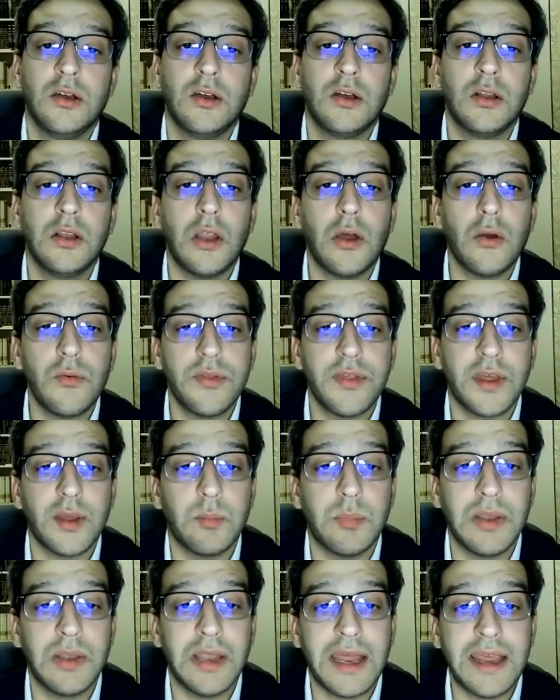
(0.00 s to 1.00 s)

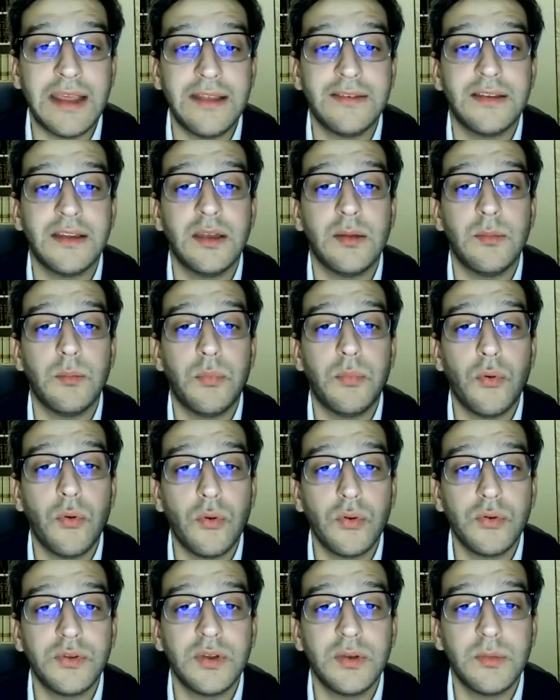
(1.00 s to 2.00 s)
Clothing plays an
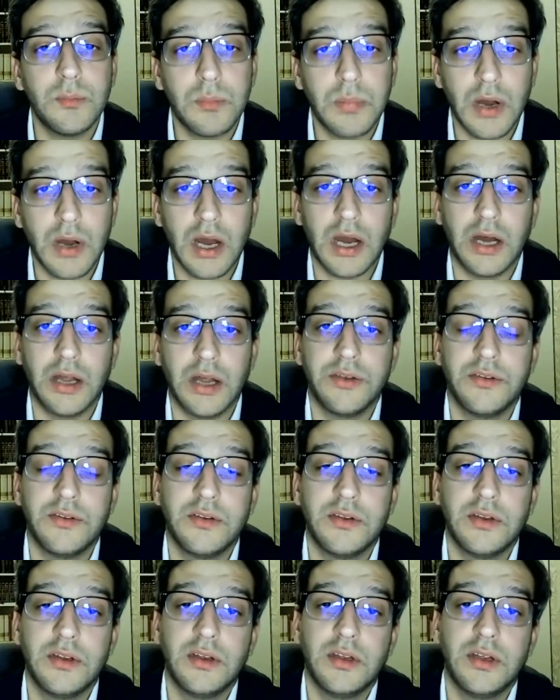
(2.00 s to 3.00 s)
important
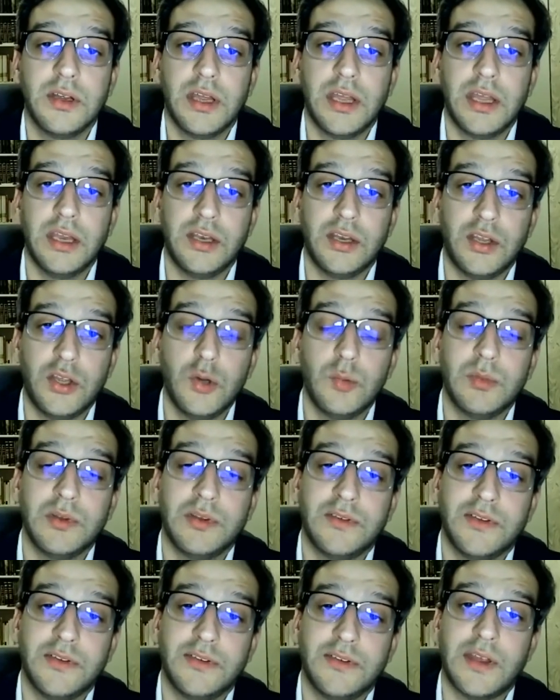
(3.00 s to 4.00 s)
part in
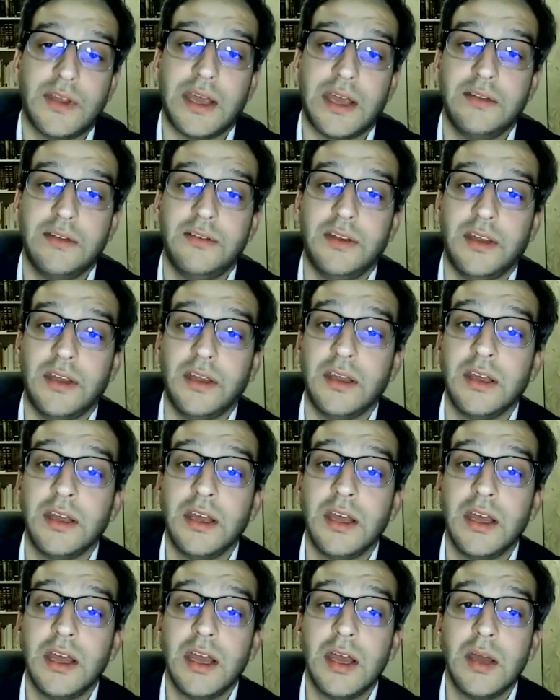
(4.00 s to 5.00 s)
human society.
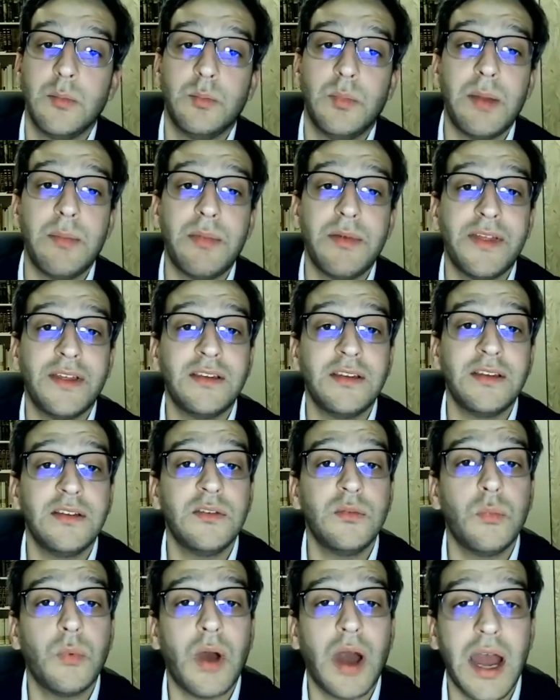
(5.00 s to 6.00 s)
Maybe that
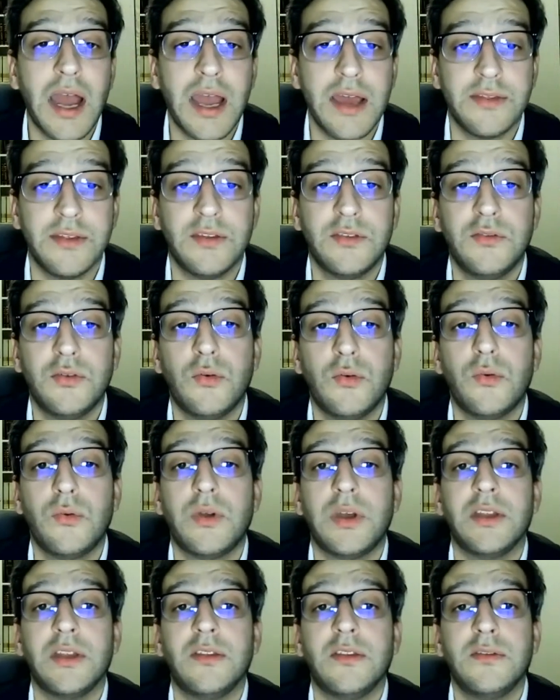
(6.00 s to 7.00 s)
is why the
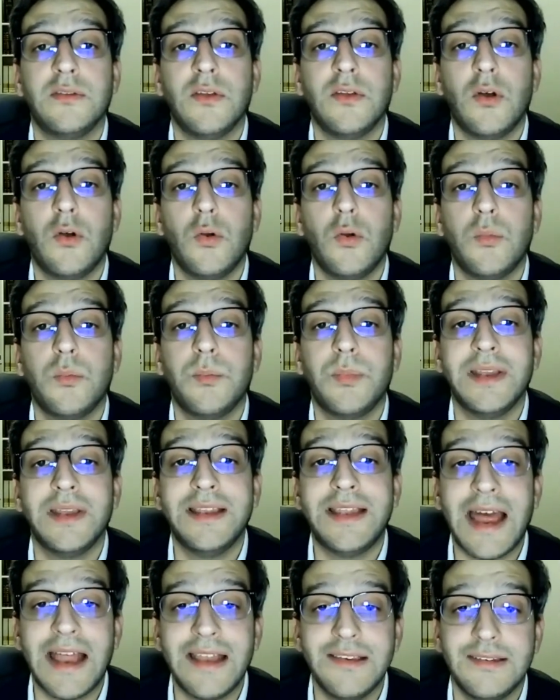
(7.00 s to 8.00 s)
Torah is so
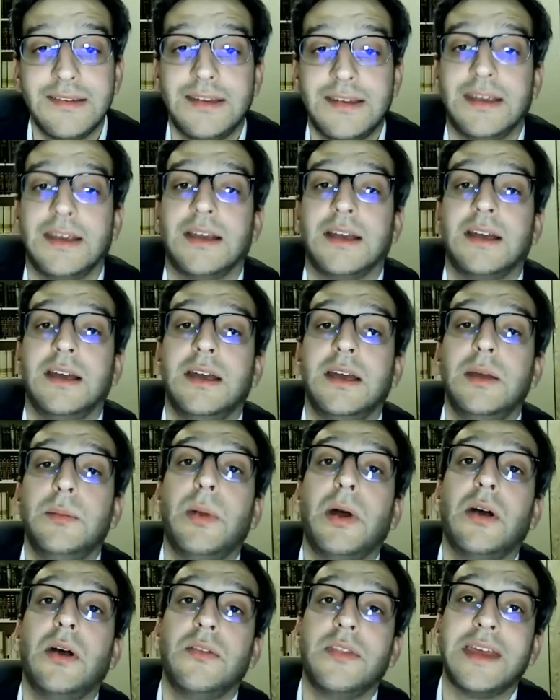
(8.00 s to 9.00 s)
pedantic
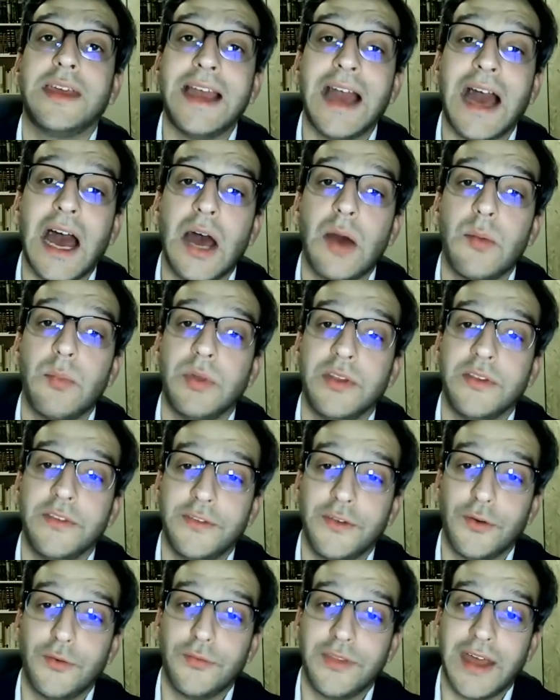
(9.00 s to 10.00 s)
about the
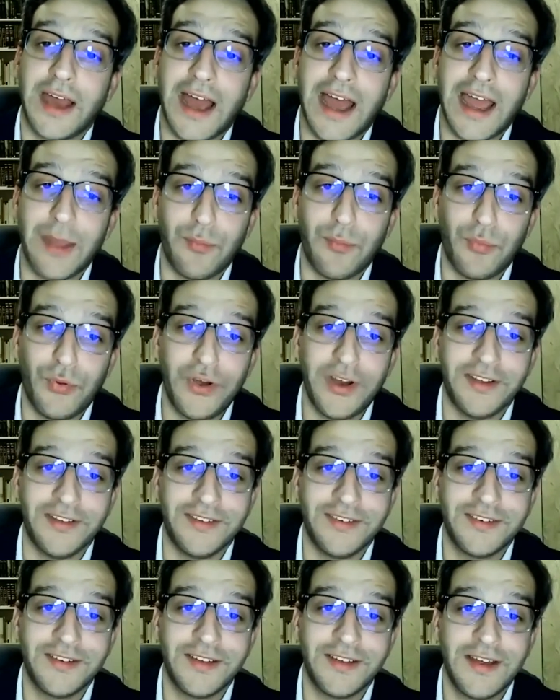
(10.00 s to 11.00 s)
garments of the high
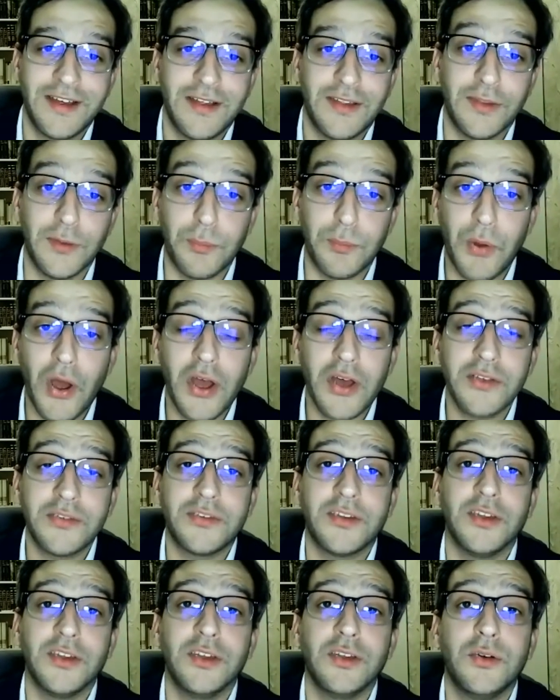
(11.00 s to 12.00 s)
priest, the
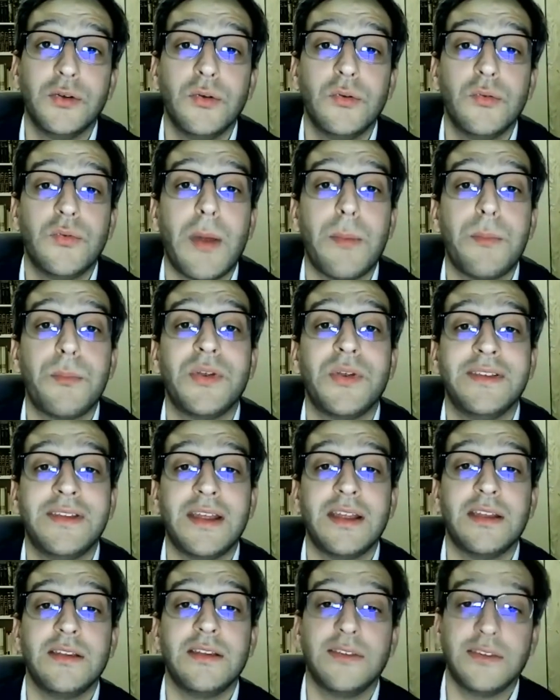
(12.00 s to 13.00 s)
person who
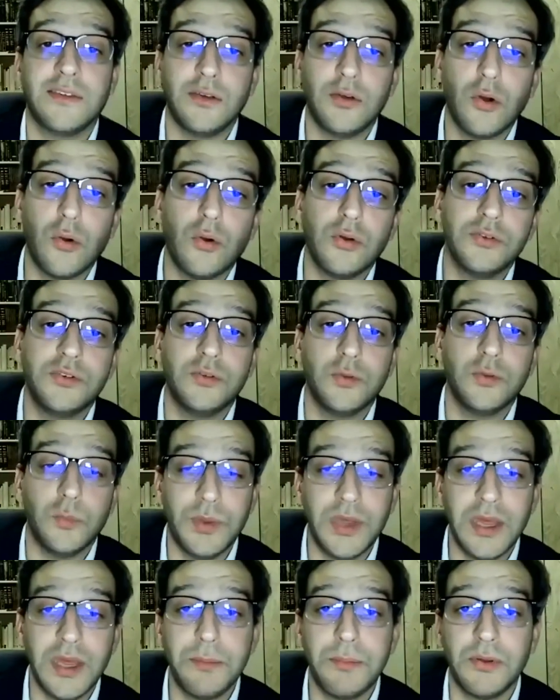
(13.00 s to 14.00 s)
represents God to
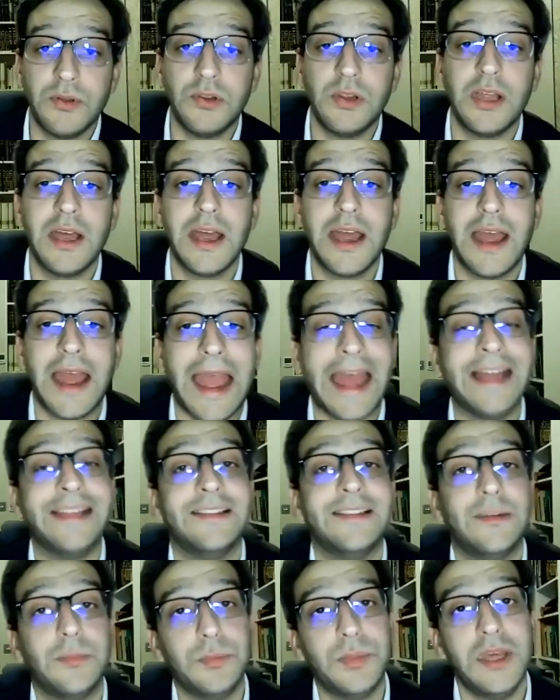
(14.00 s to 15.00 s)
people
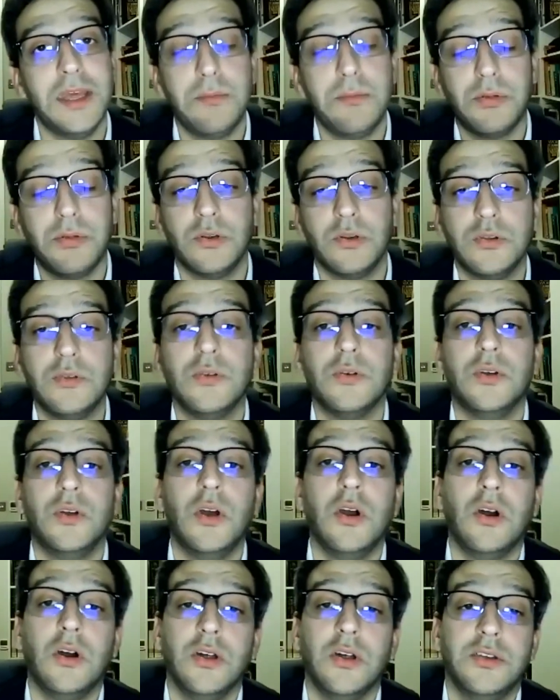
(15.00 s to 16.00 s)
and people to
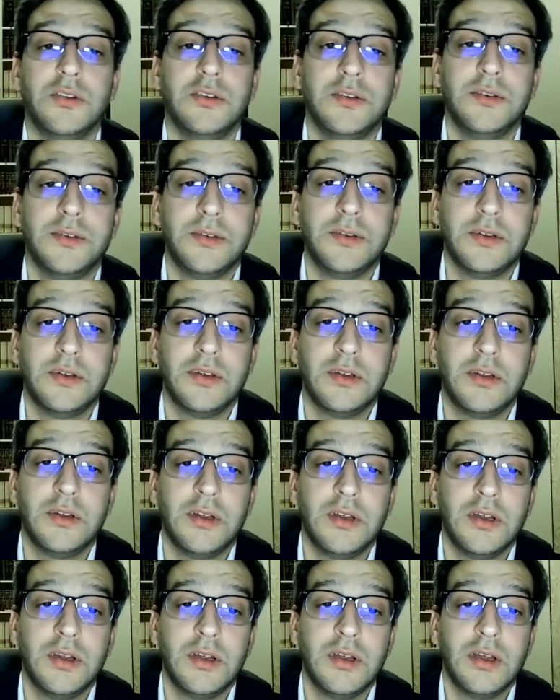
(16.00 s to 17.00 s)
God.
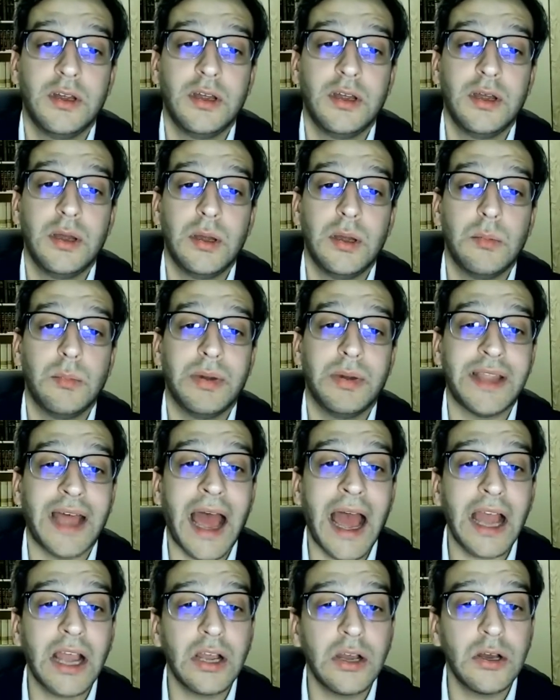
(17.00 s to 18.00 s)
But
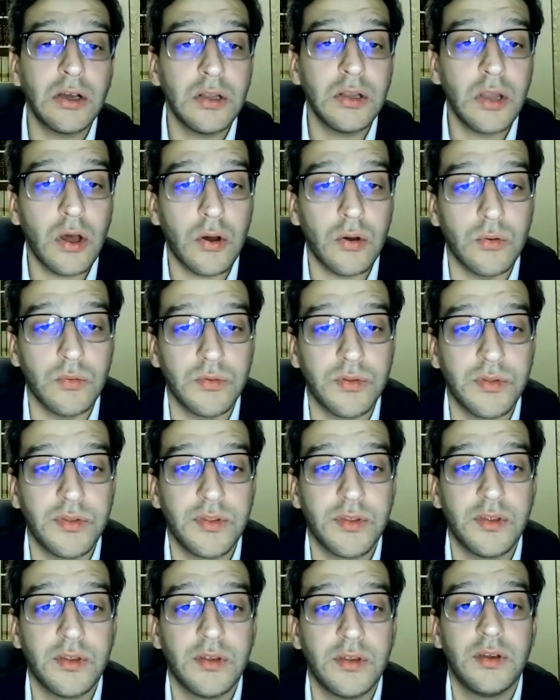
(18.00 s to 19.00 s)
are
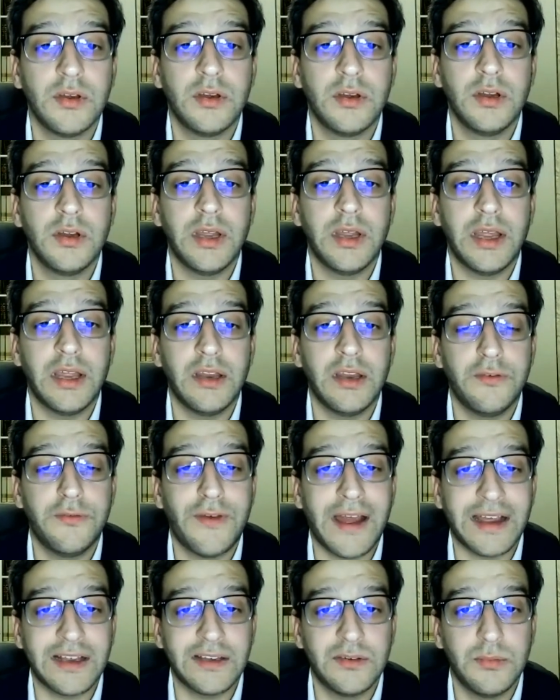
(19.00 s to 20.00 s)
clothes, in
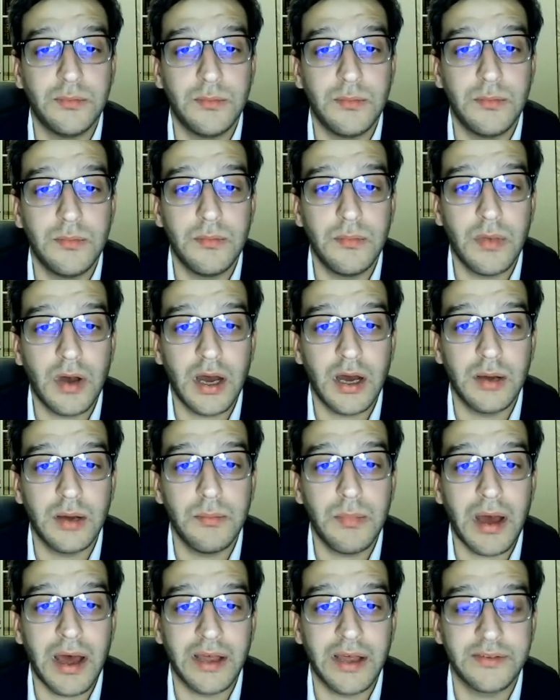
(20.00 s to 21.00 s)
fact,
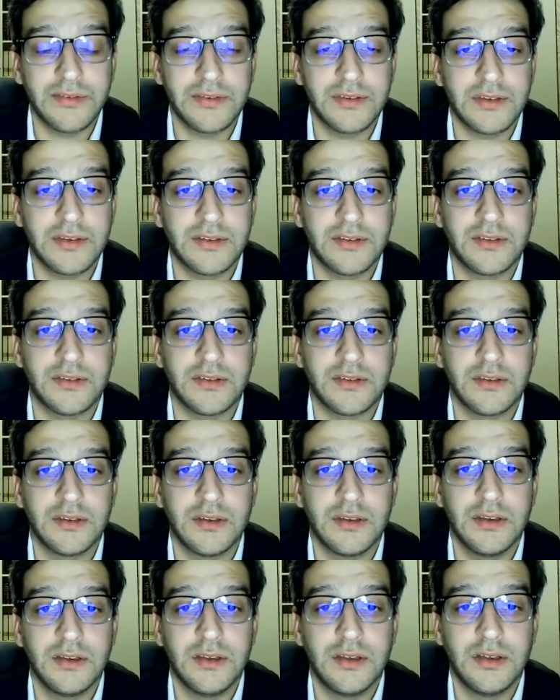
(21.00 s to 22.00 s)
masks?
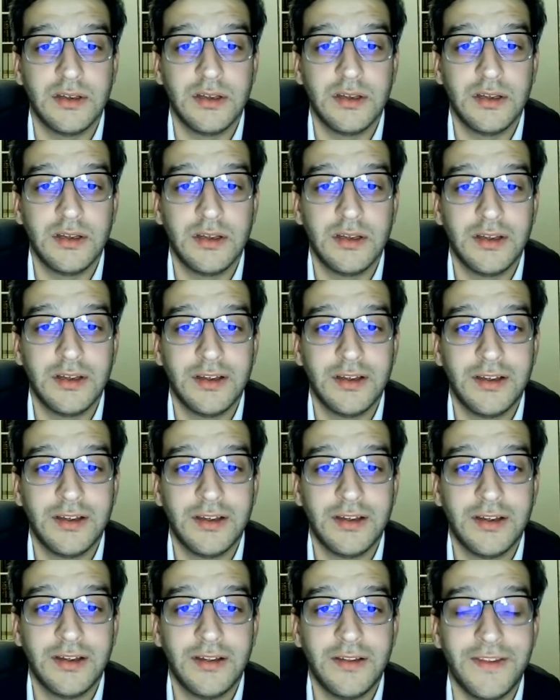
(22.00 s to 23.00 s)

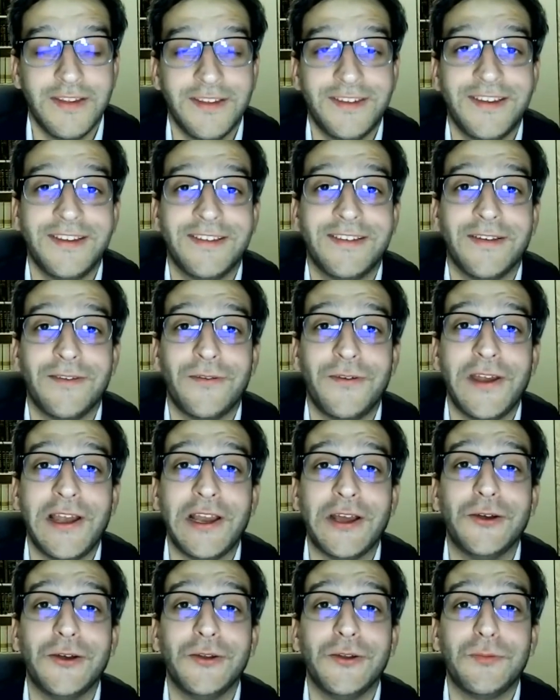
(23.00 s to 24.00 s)
This is a
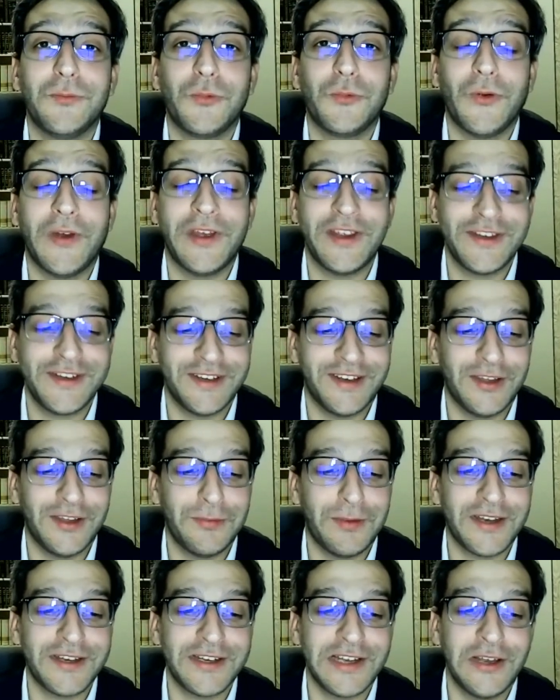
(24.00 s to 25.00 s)
really good question,
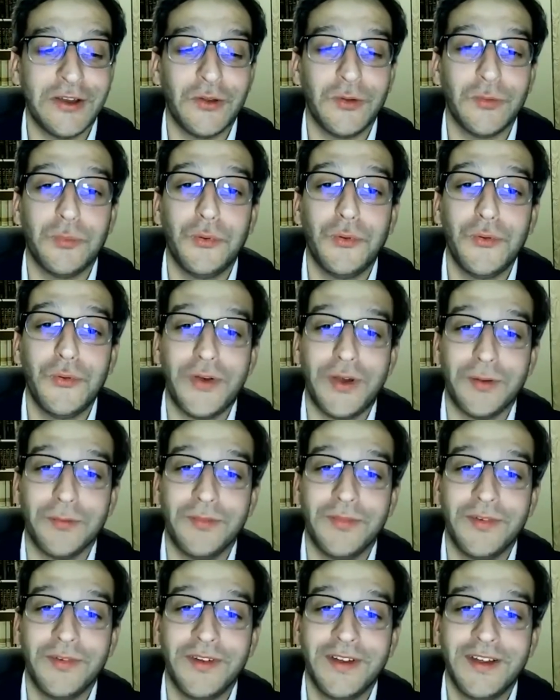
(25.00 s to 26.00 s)
especially on Purim.